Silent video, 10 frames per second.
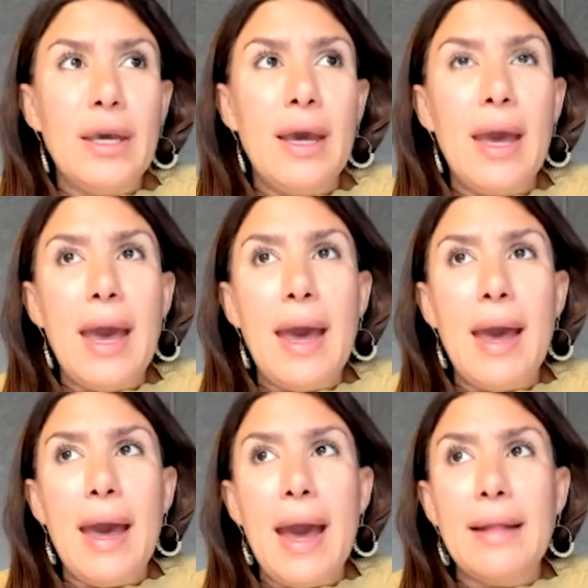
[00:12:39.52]

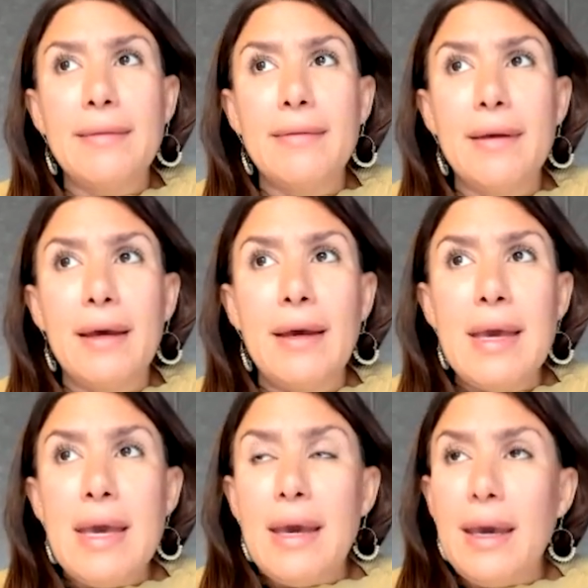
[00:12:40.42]
at the
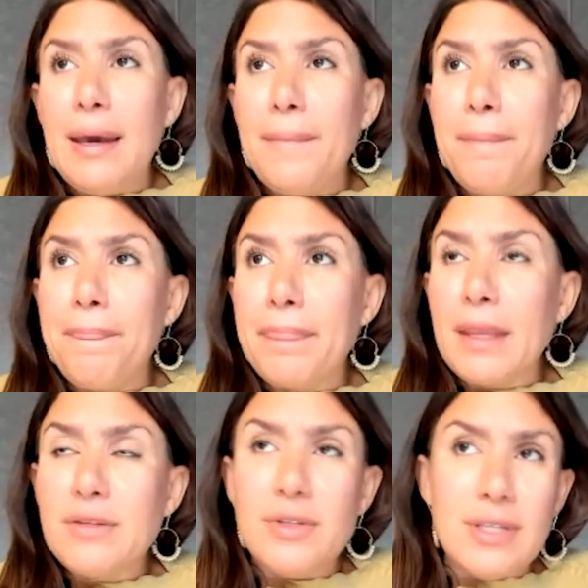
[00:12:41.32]

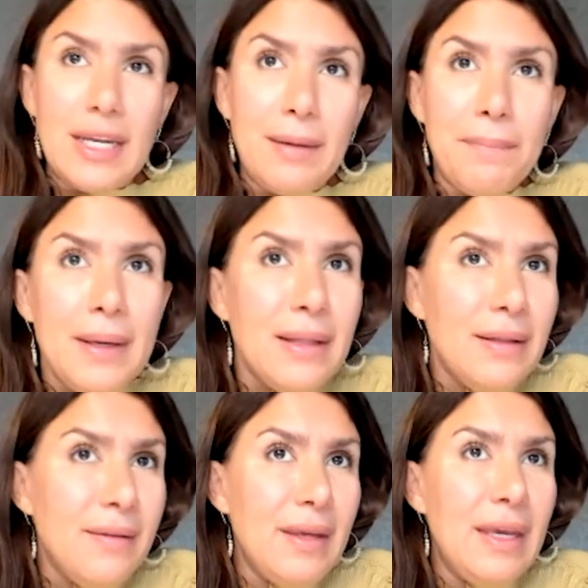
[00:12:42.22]

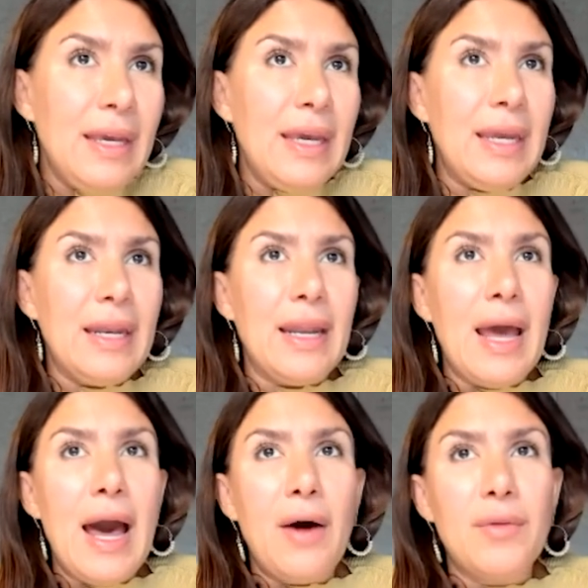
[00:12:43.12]
sustainability in
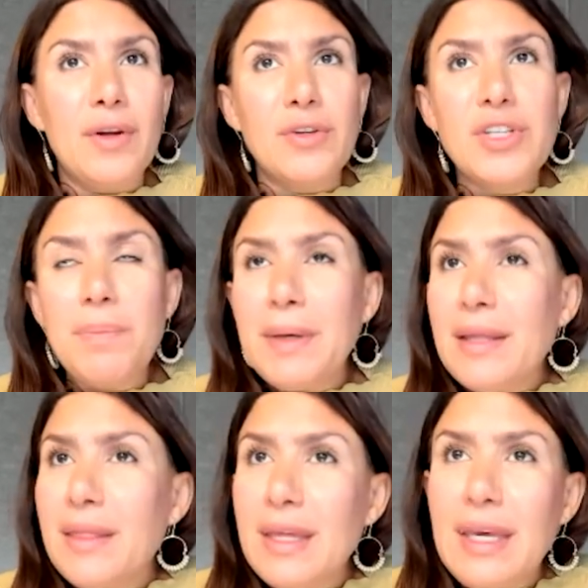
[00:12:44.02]
how they're
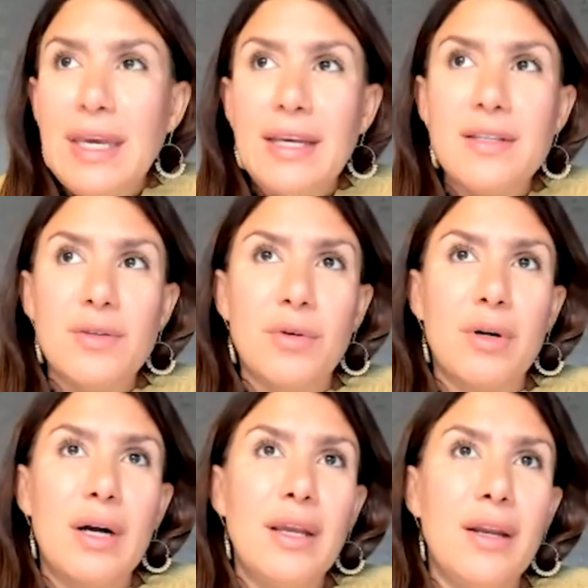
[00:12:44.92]
shipping things,
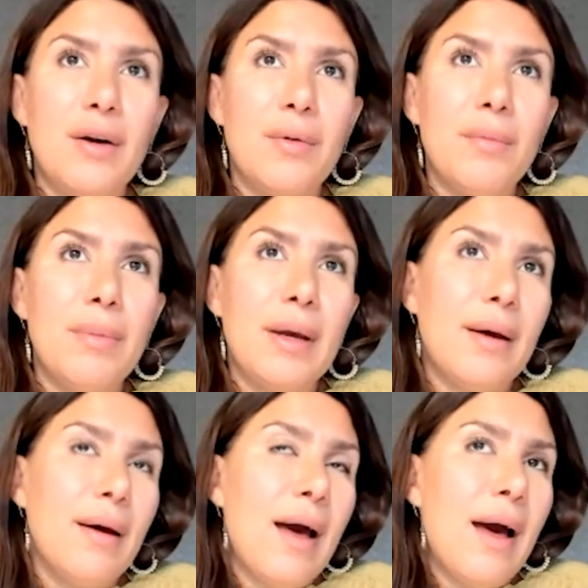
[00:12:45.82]
or, you know,
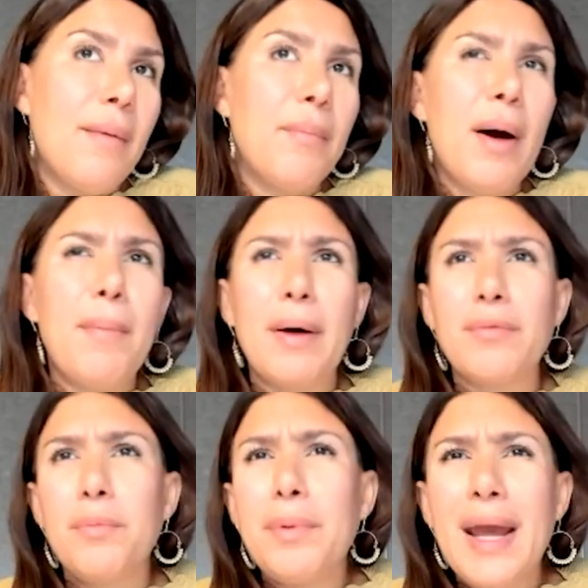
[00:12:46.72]

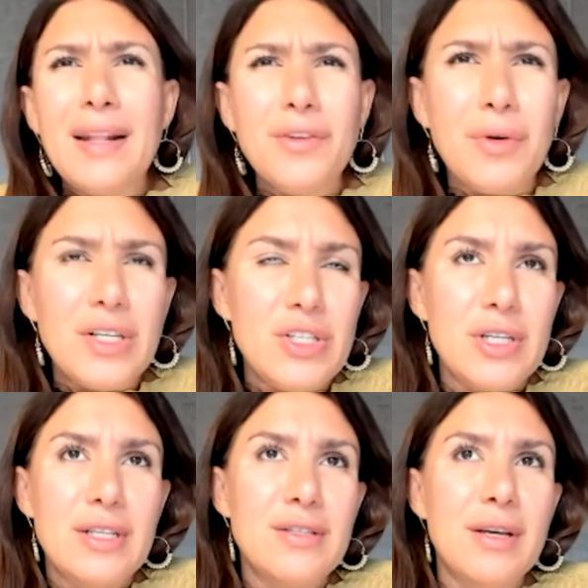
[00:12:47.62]
about brand
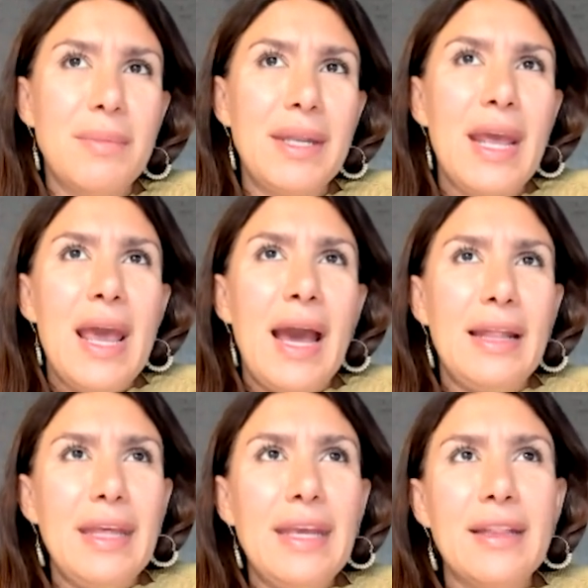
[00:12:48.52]
questions. I mean, I
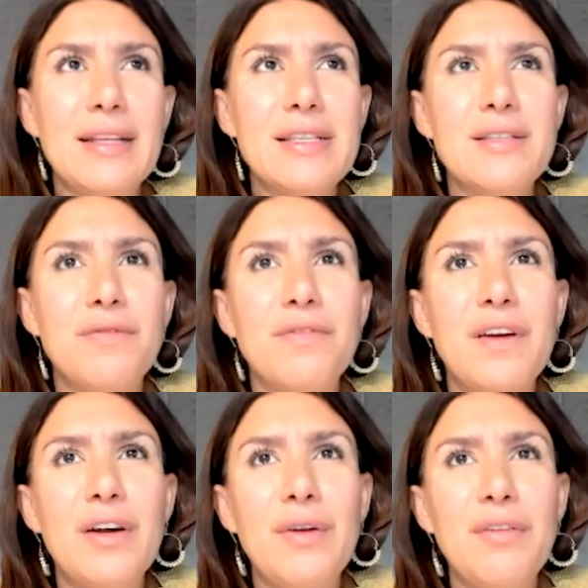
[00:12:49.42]
think this is a
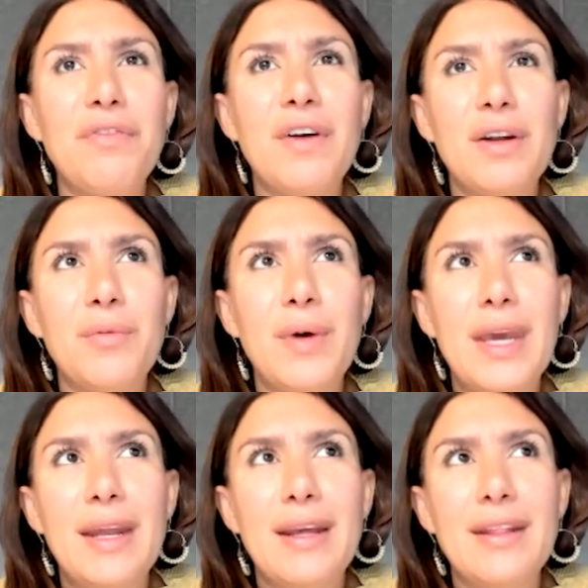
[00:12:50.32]
very fun
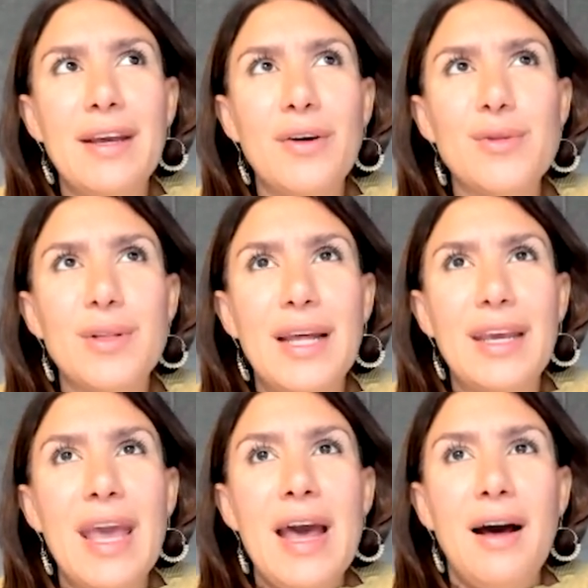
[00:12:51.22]
way. And I think also,
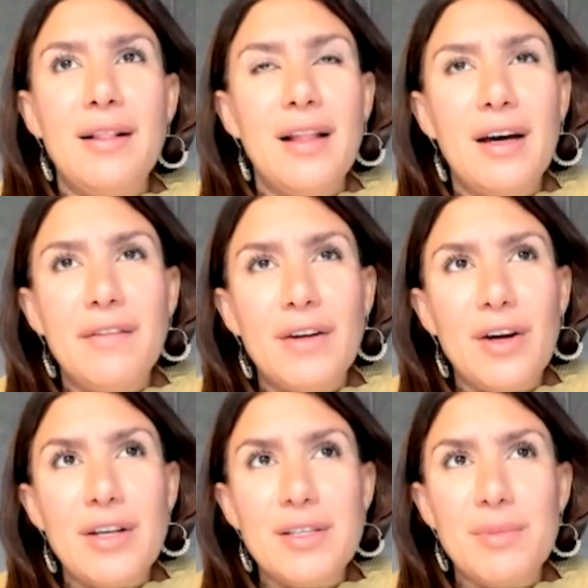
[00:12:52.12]
like, a lot of our
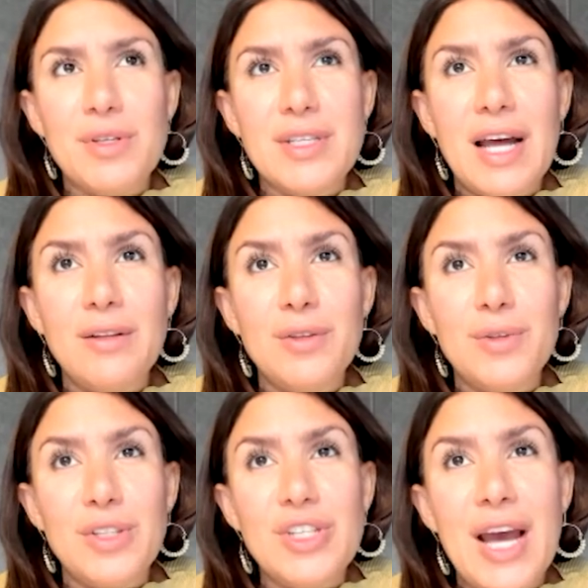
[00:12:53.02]
customers
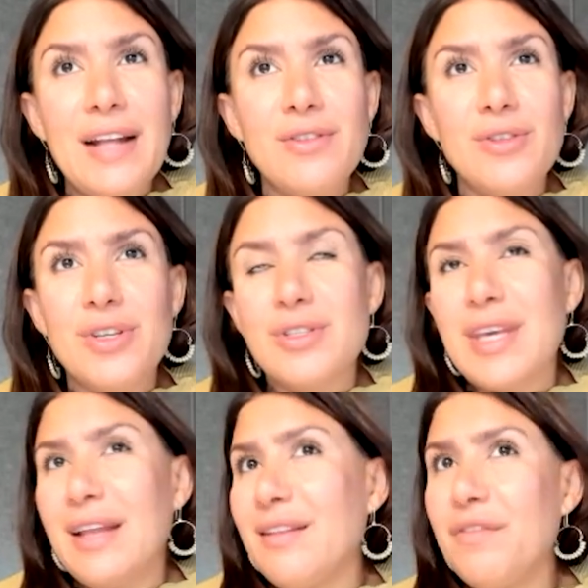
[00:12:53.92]
download the chat to just
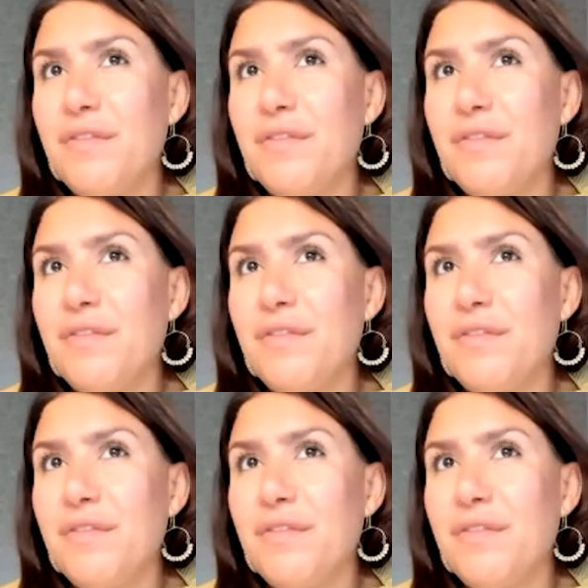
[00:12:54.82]
get the